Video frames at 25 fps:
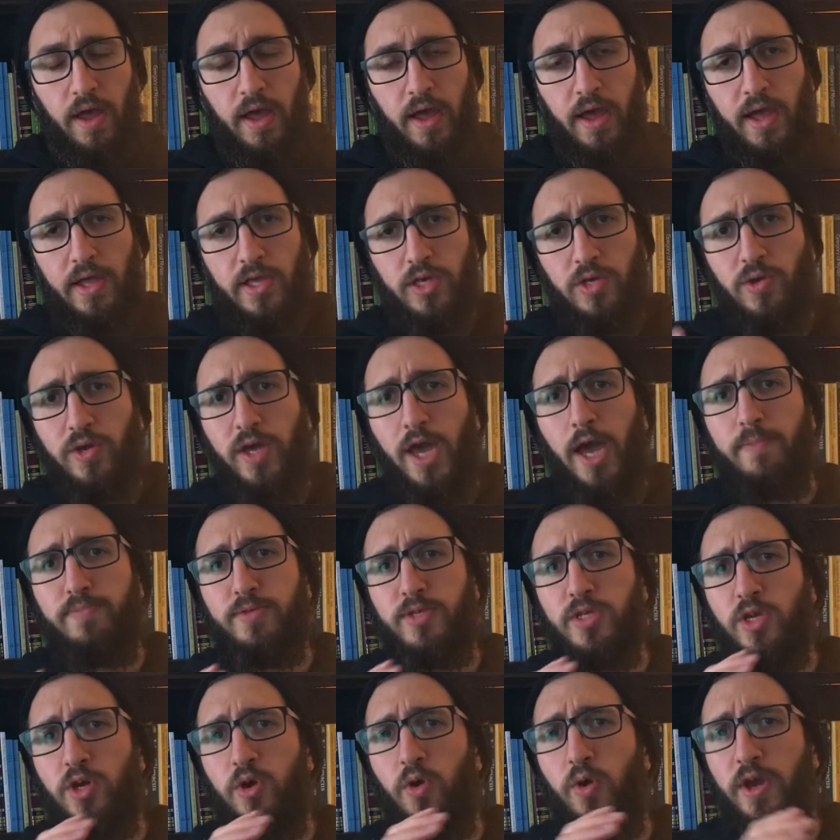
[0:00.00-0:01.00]
And you
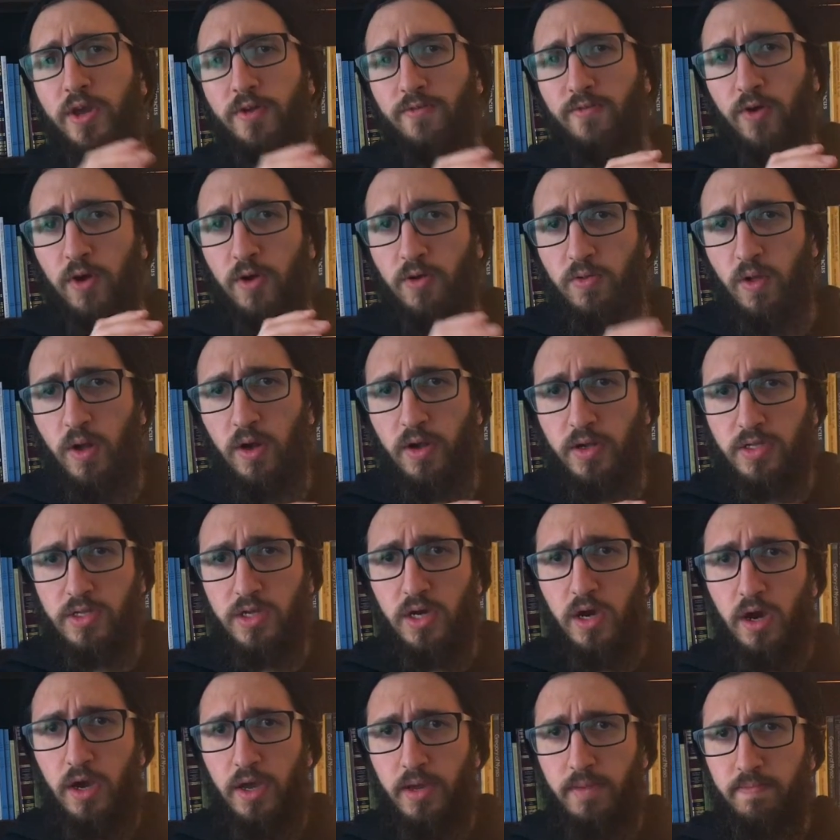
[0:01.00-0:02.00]
kept it going for a long
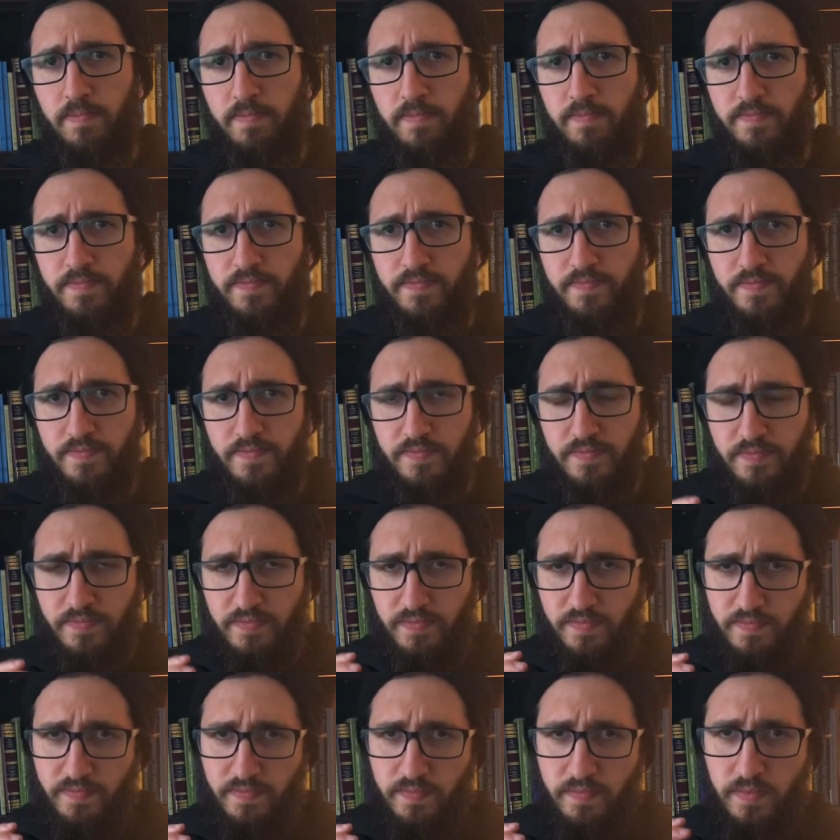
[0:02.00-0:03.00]
time.
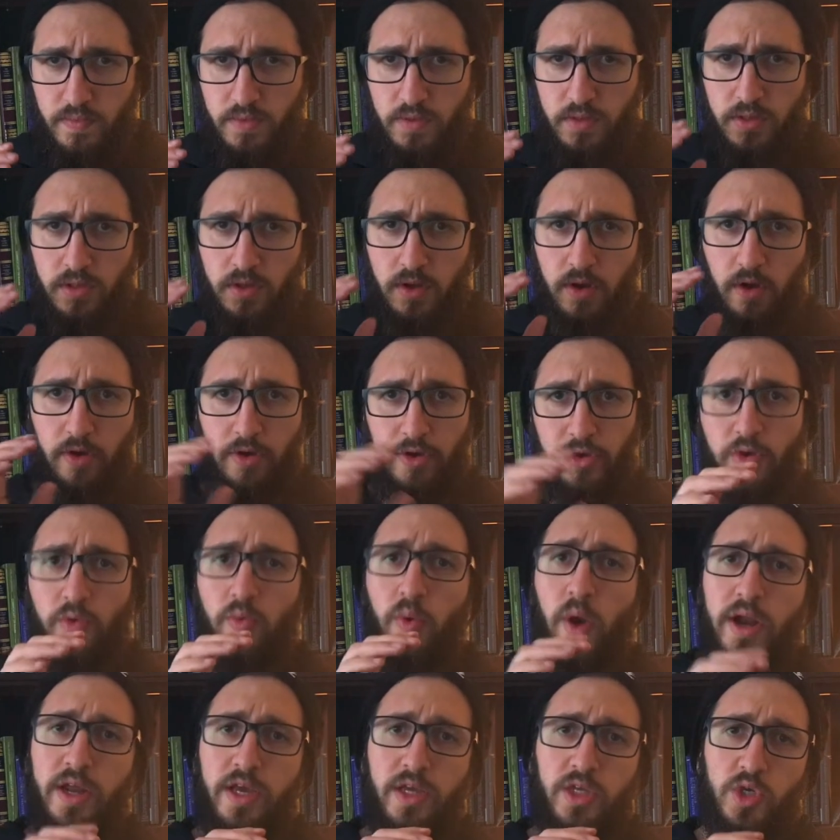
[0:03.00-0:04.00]
Are you
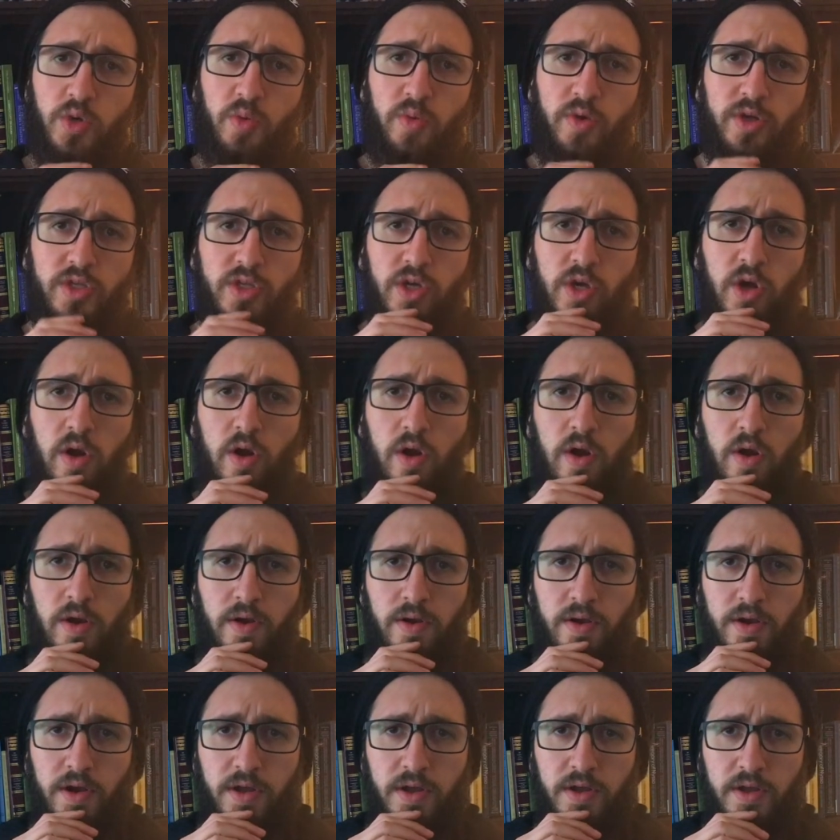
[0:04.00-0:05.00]
ready to
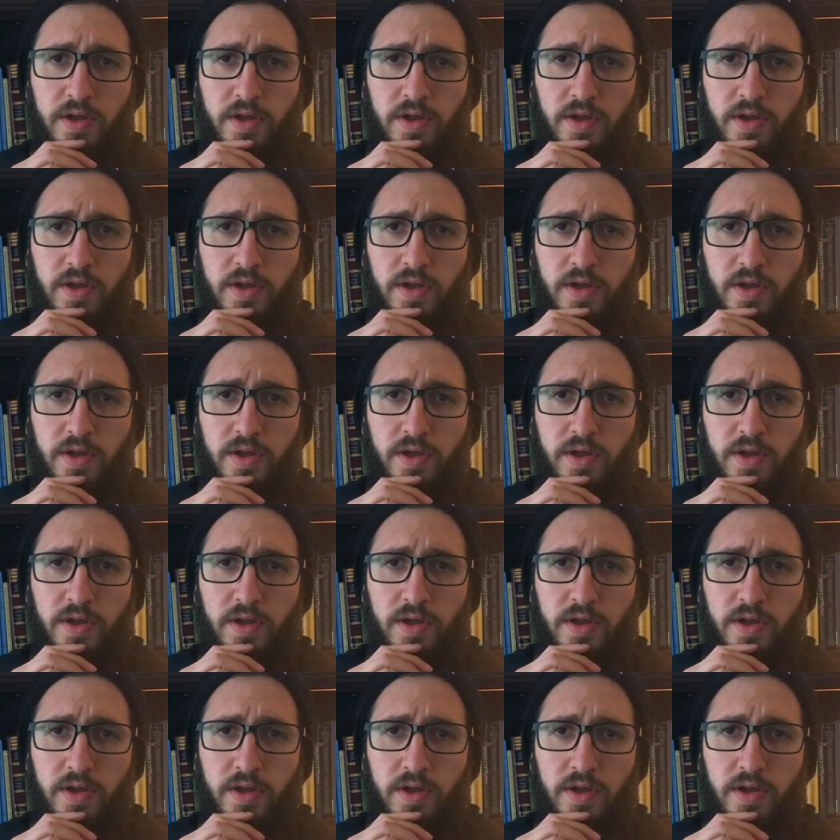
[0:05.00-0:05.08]
return